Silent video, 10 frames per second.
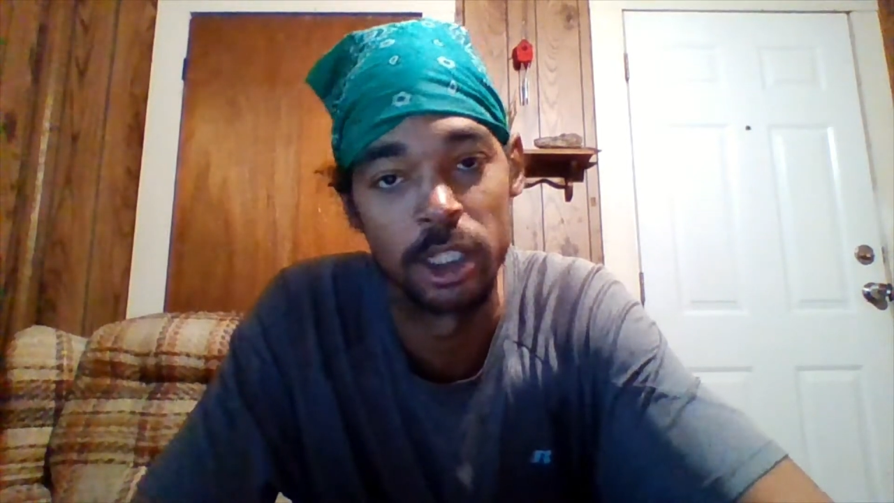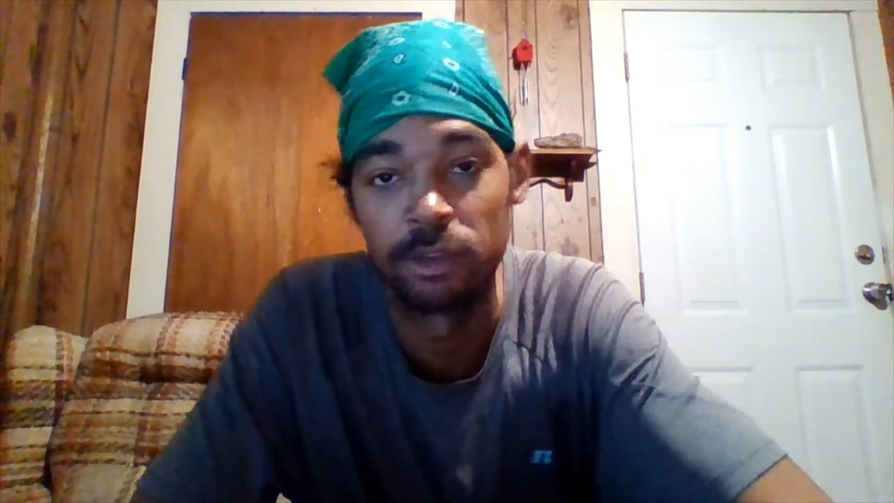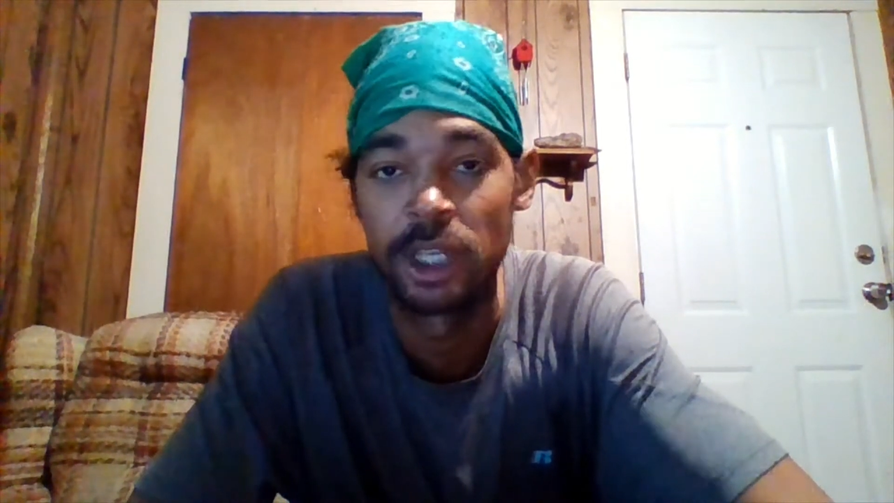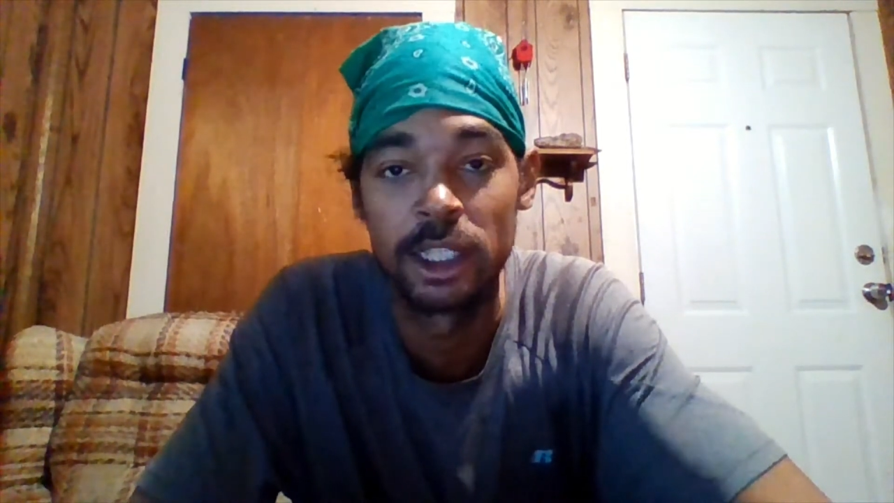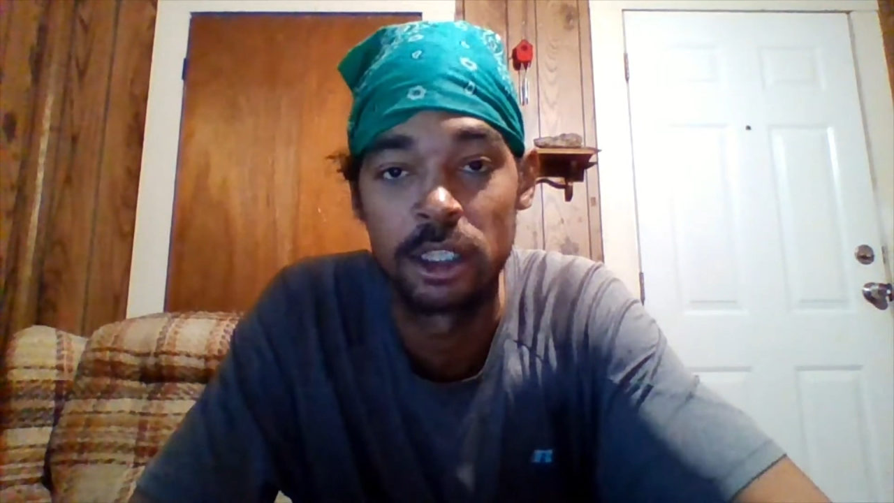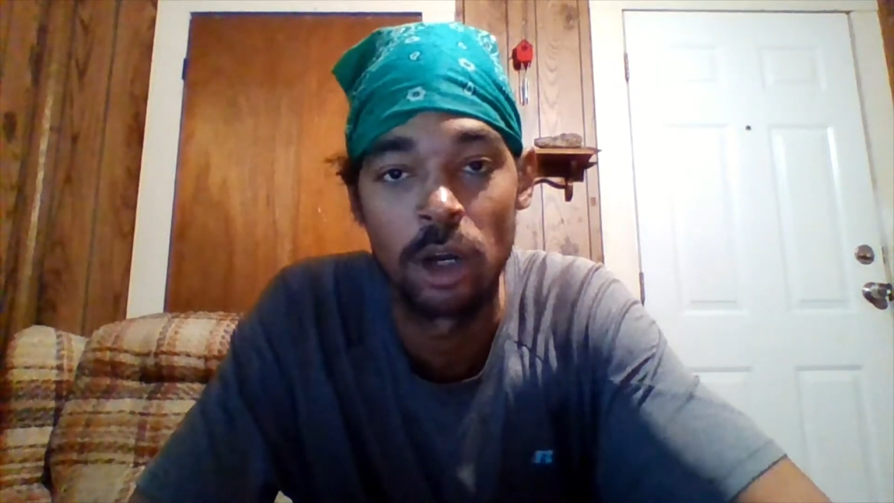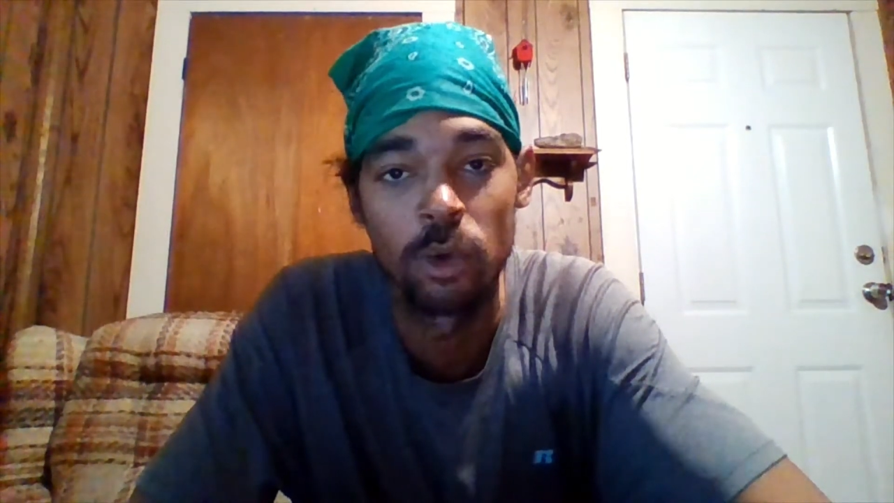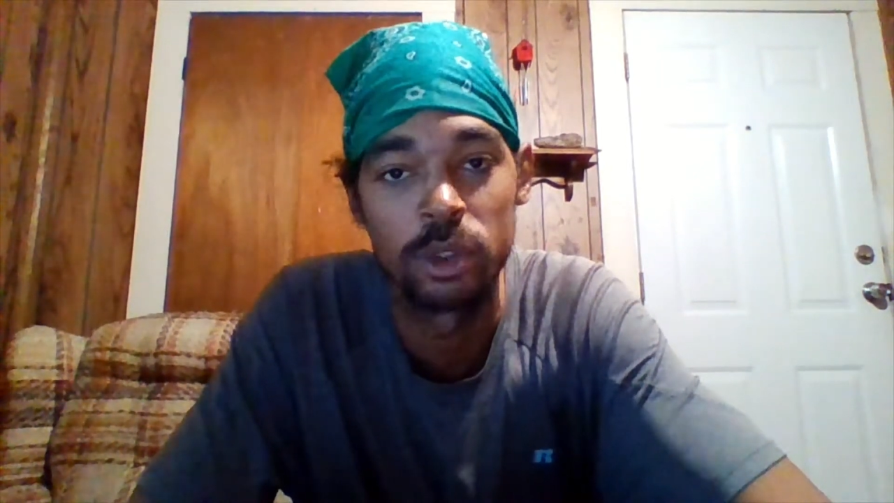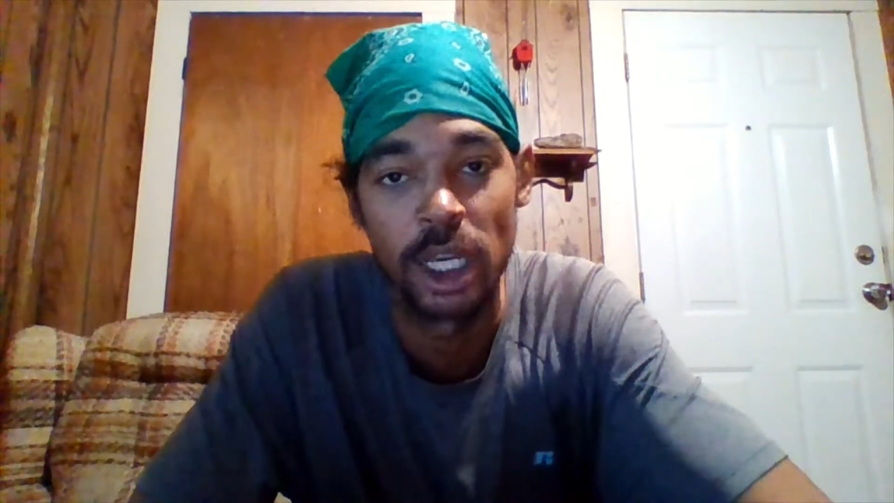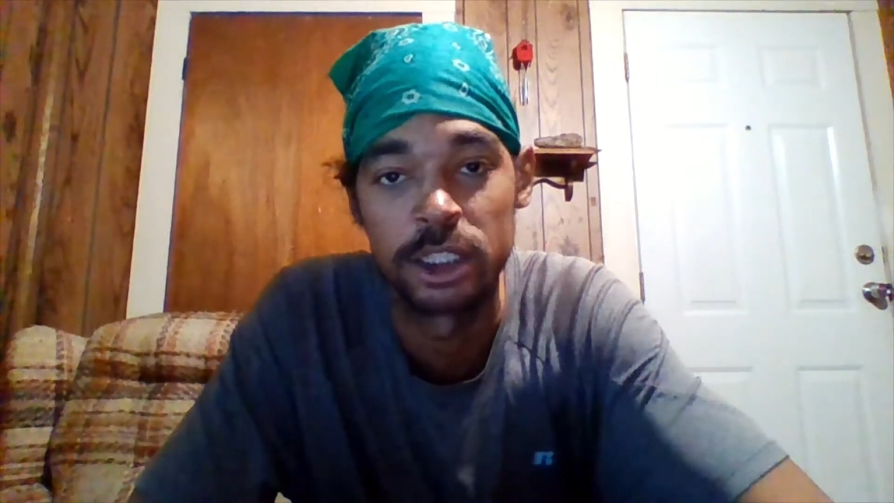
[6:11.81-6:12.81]
And if they
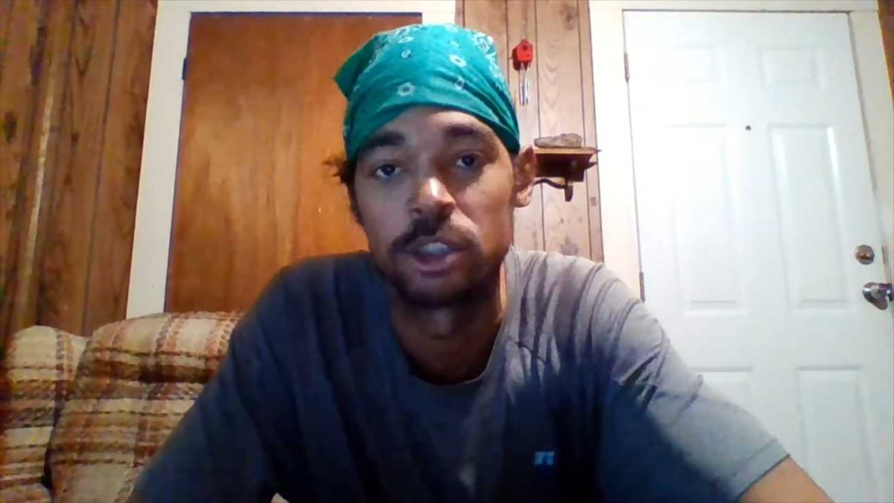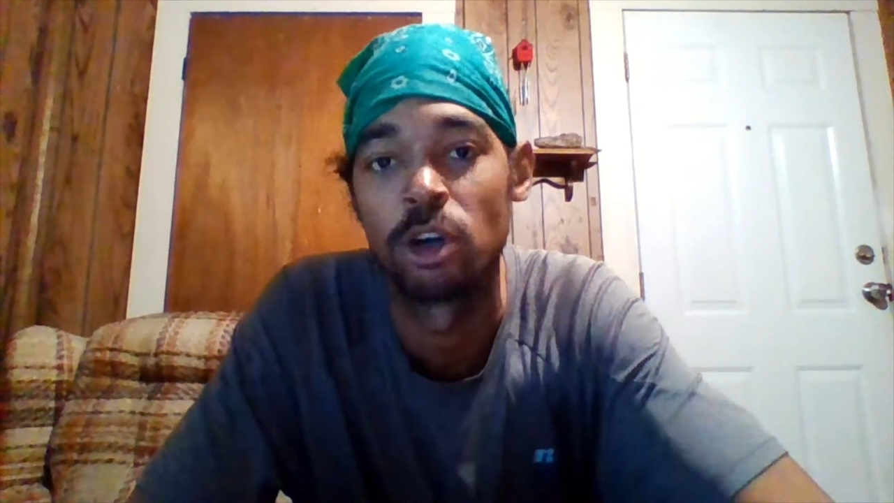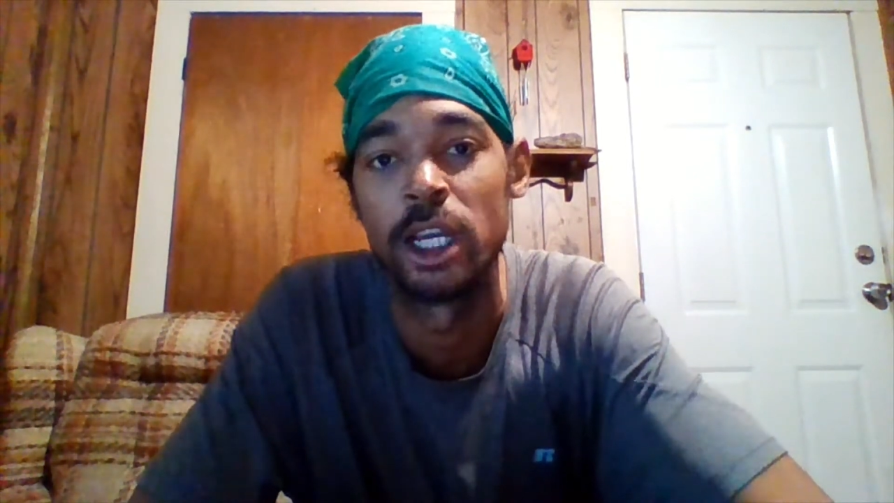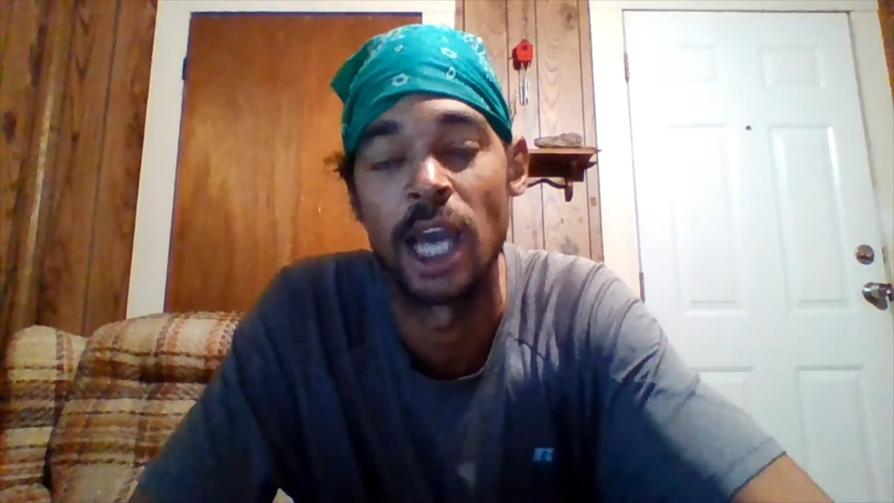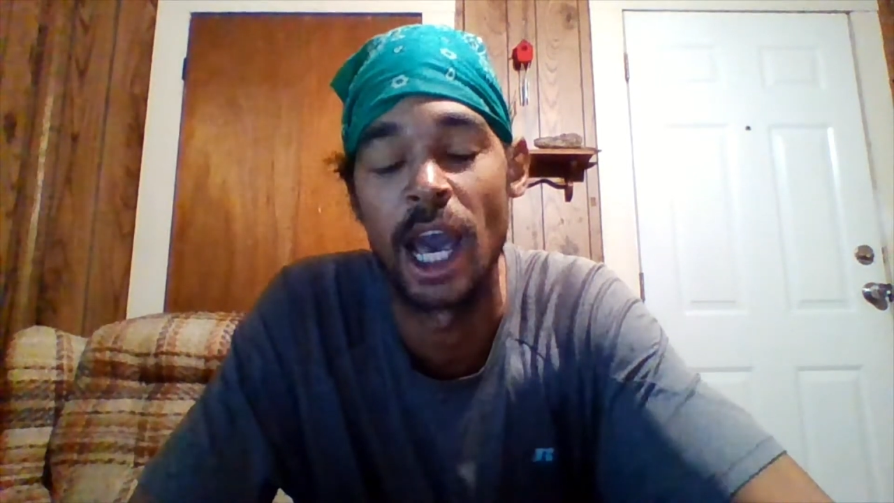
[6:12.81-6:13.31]
don't, that's great.